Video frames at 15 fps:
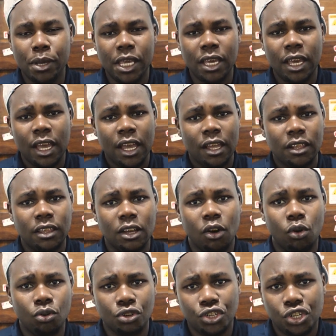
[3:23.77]
be the
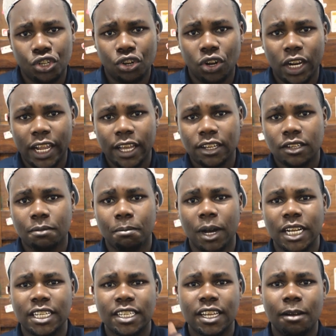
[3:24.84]
original leaks,
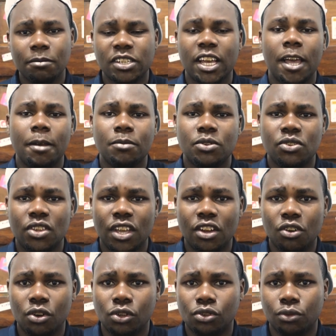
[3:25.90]
but sometimes they
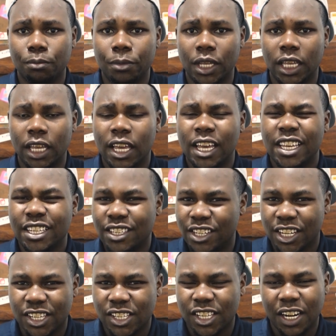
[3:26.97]
go to be
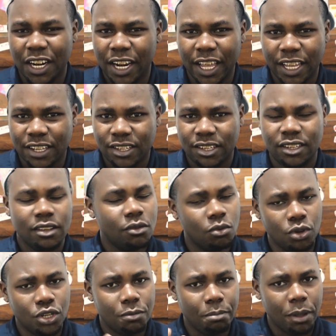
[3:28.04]
just the leaks
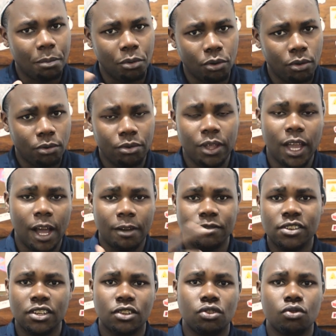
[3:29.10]
which people, they
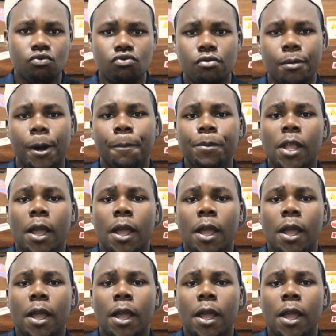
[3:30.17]
have just to rumor.